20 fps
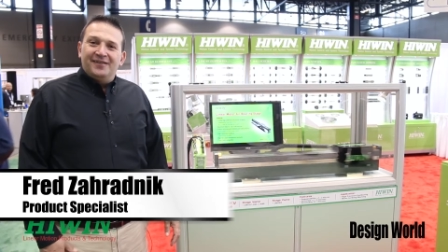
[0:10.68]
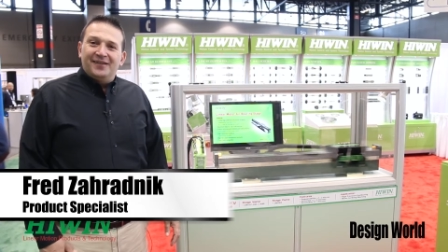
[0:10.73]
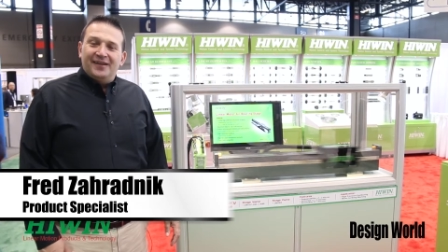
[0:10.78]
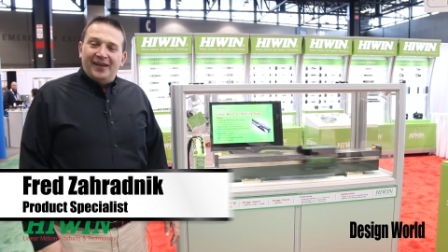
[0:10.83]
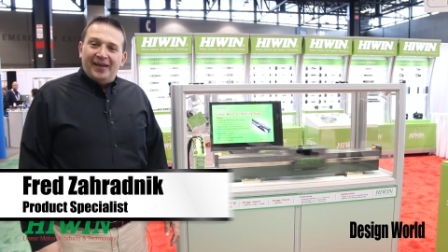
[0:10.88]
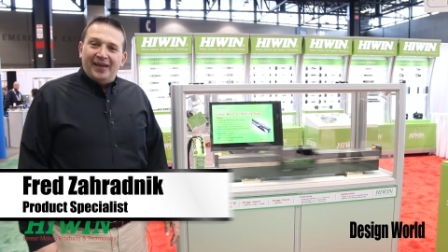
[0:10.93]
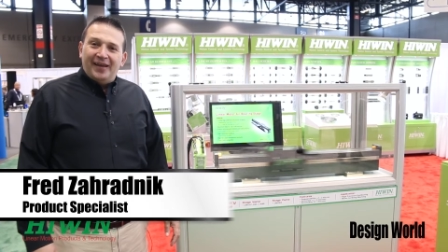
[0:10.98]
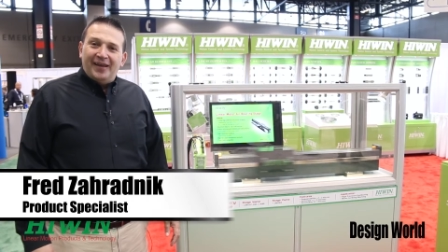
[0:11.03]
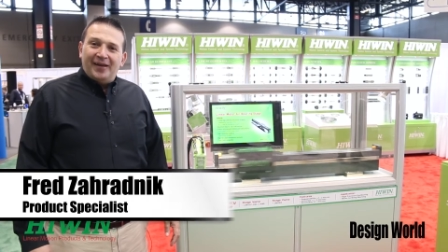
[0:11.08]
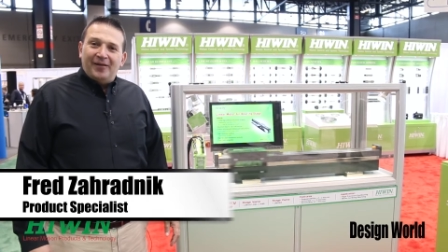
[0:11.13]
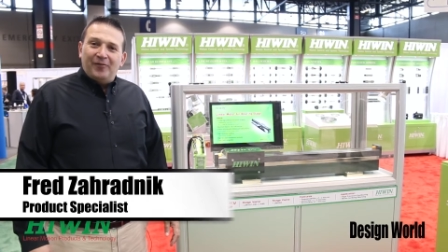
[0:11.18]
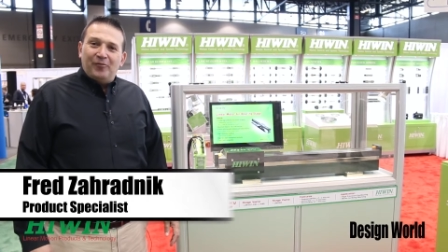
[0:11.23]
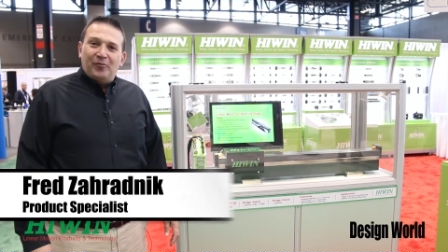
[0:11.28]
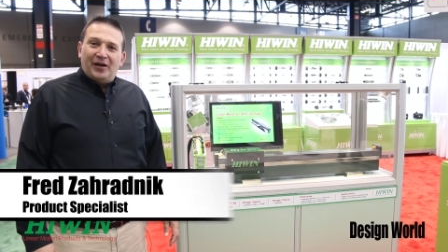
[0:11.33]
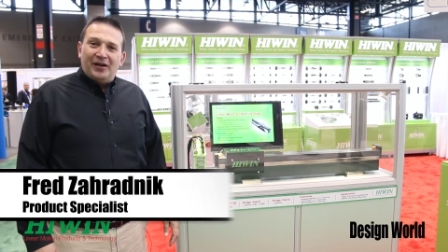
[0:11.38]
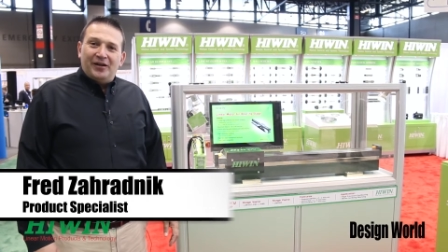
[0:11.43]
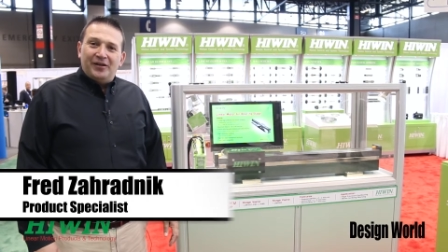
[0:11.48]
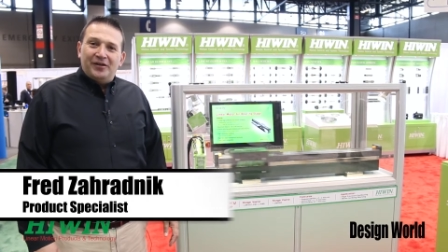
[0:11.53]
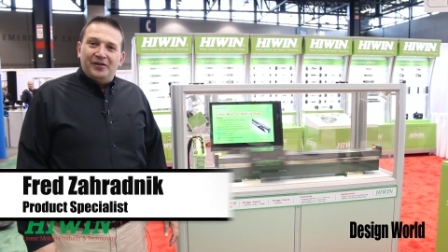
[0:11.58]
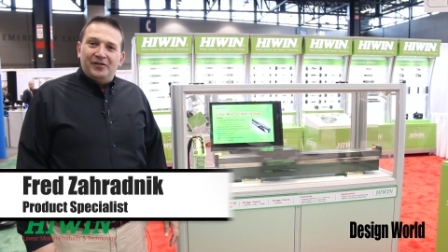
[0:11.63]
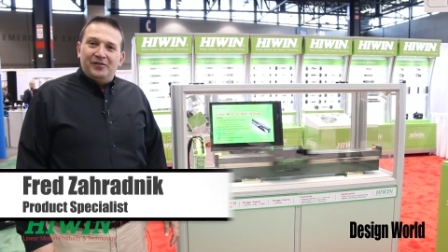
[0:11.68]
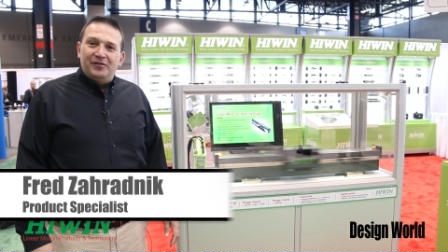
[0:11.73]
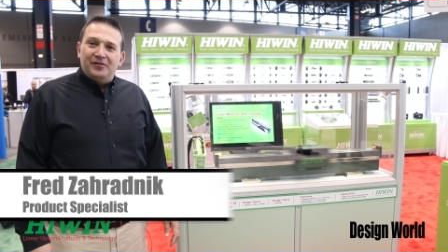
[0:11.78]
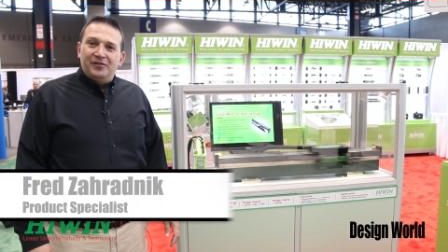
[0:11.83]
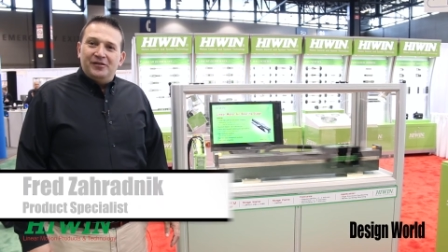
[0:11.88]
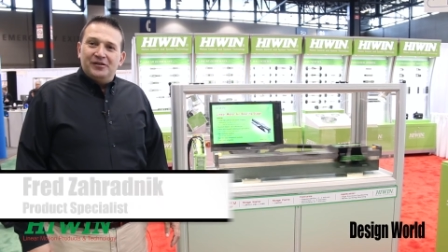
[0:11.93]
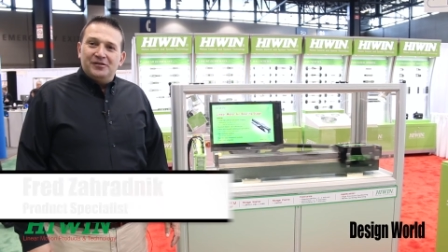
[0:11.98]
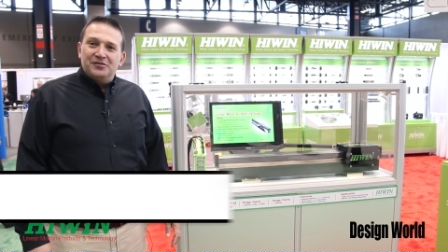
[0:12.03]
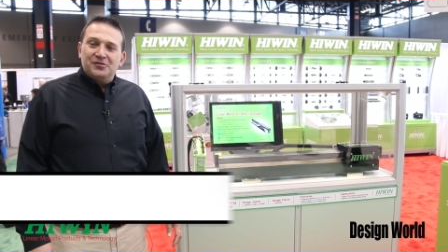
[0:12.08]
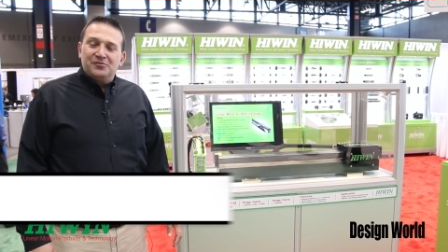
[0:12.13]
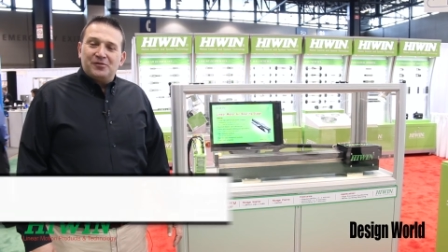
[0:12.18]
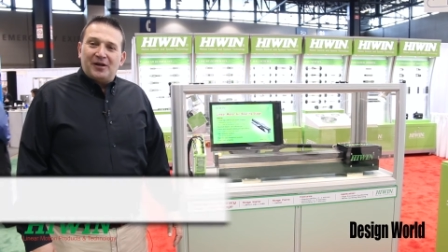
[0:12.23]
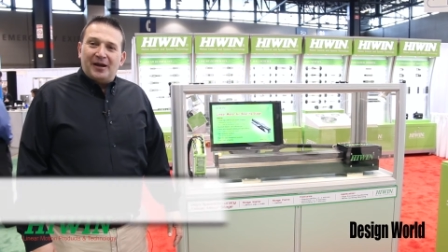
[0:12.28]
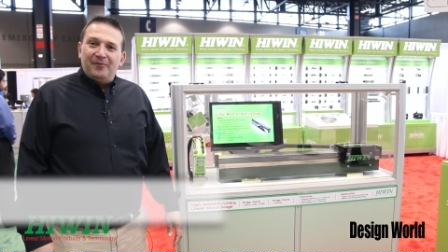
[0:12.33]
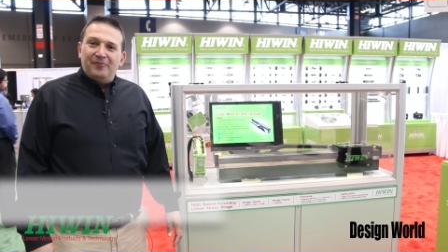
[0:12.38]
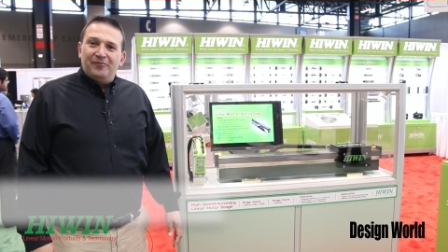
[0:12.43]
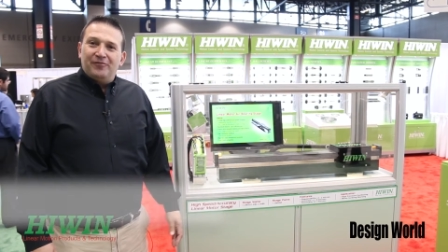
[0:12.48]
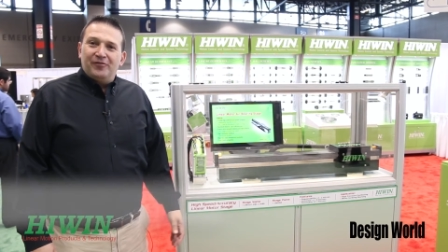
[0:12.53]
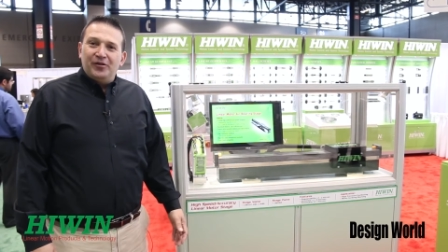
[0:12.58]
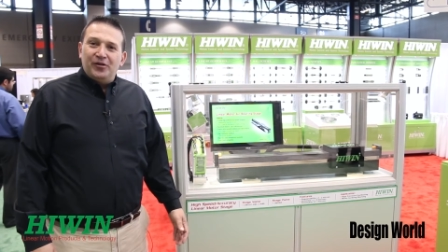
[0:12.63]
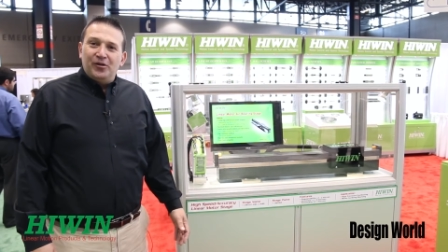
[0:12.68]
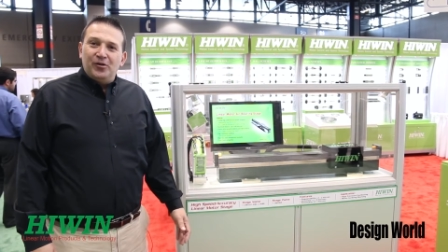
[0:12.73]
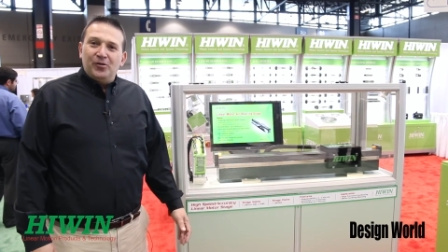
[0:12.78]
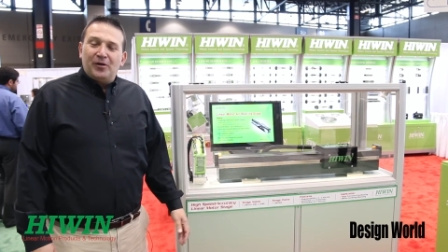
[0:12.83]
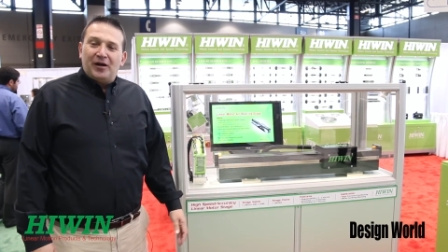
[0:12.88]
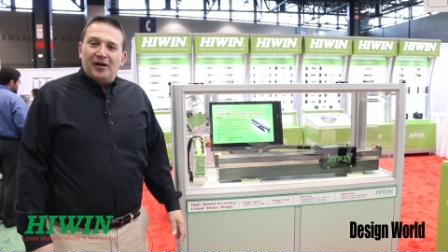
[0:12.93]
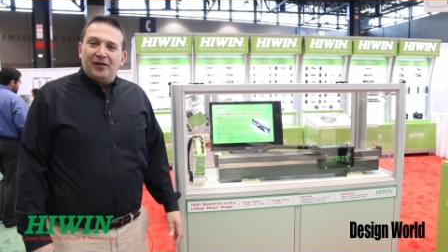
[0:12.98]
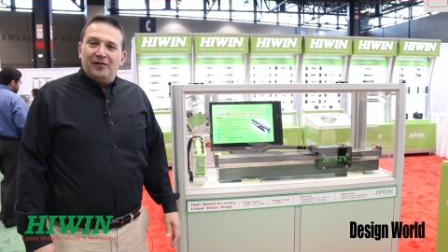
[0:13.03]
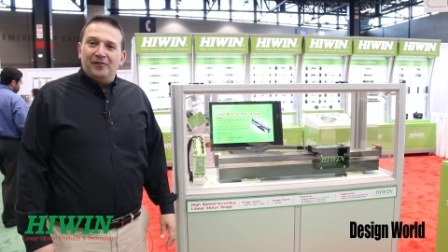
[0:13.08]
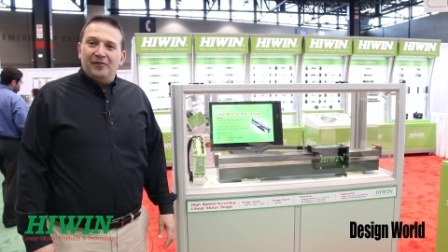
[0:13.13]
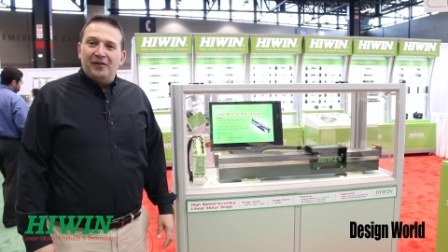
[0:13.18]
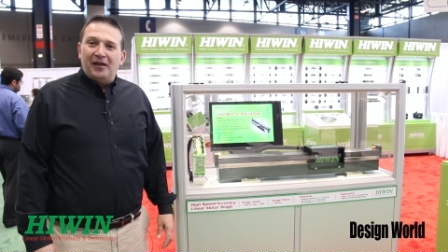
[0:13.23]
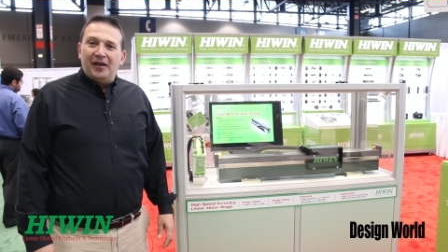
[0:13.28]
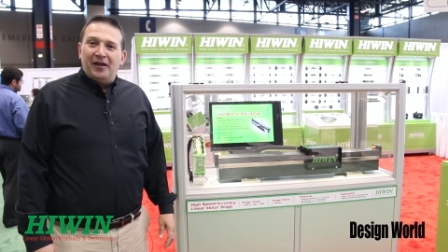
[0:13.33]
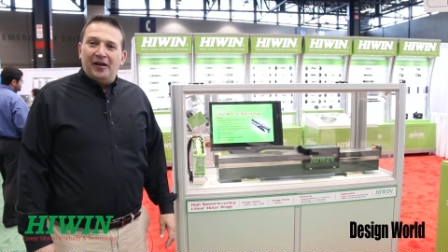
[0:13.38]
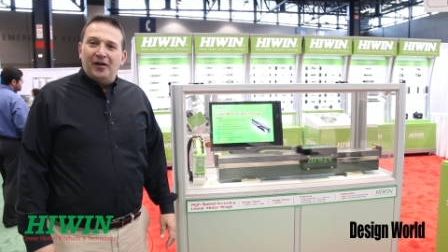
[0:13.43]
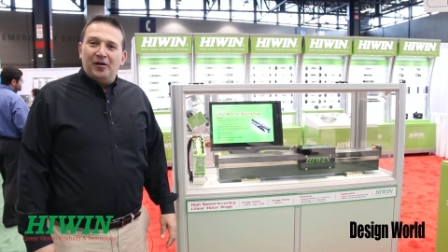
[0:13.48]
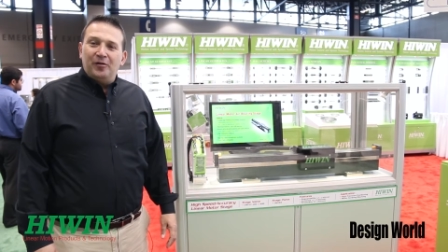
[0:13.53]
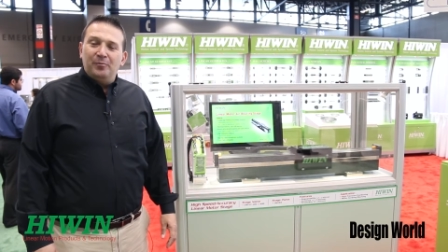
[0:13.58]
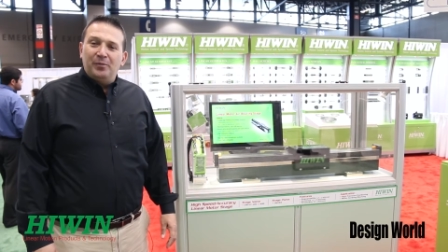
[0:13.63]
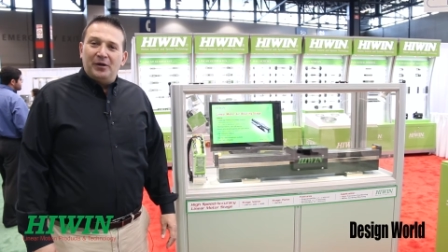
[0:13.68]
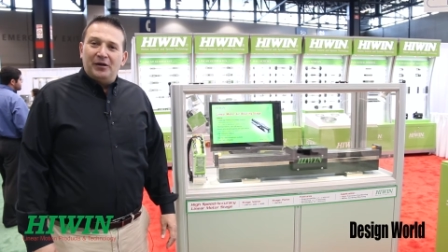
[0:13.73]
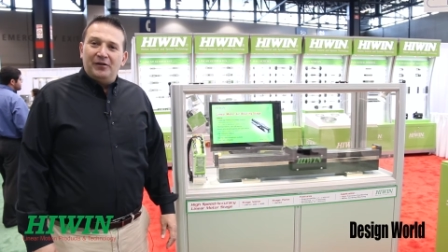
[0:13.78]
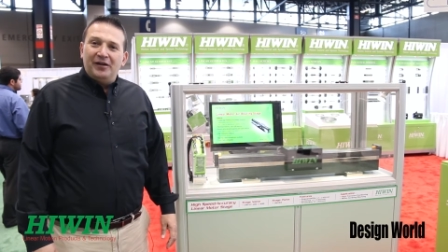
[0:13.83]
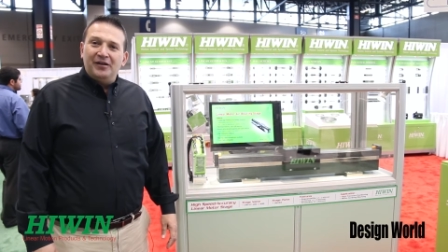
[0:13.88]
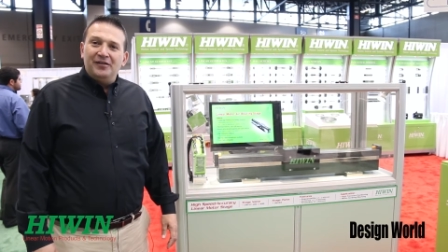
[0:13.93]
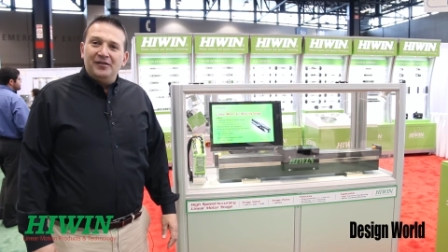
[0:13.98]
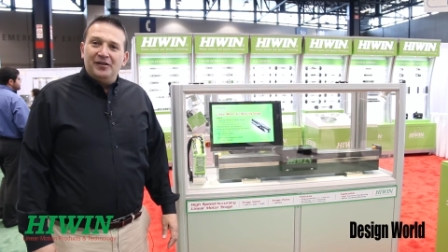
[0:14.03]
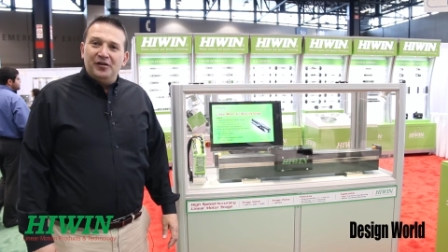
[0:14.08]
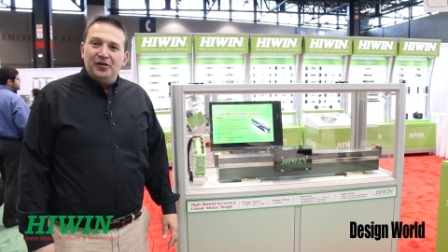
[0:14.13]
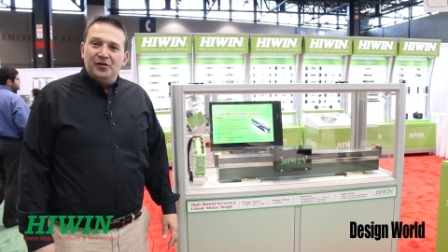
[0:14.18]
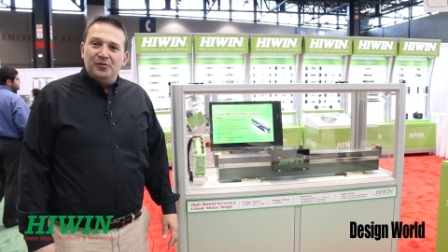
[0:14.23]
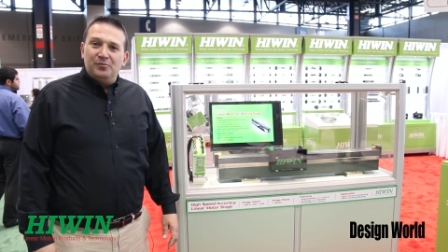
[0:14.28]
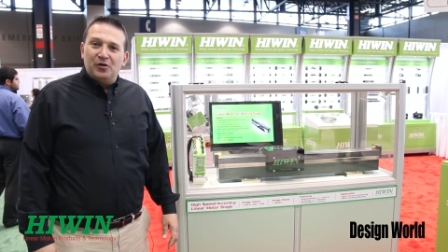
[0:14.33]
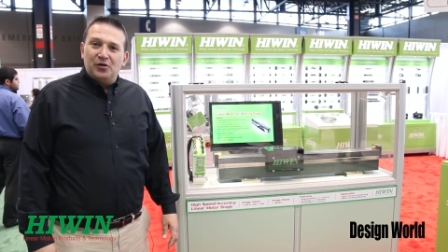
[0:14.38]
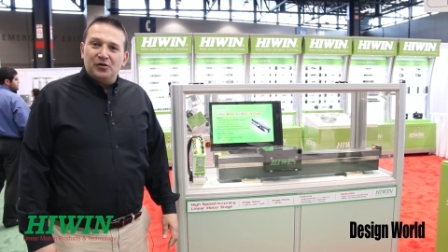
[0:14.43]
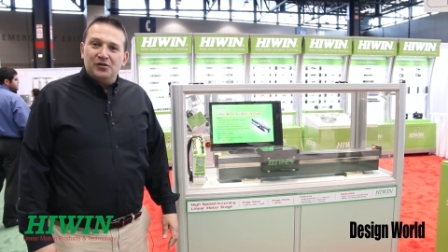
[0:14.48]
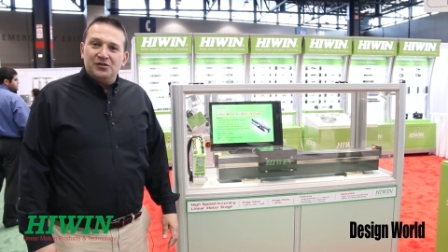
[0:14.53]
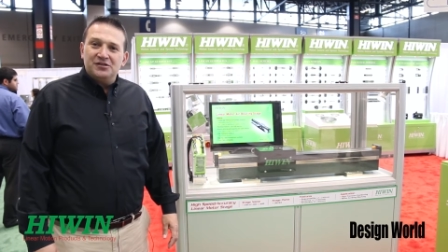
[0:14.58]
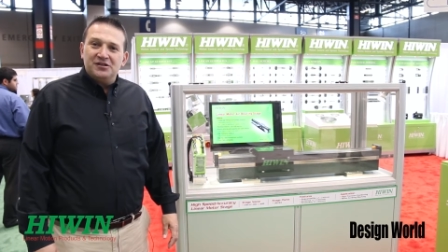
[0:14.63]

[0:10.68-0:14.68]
today I want to describe for you our air bearing linear motor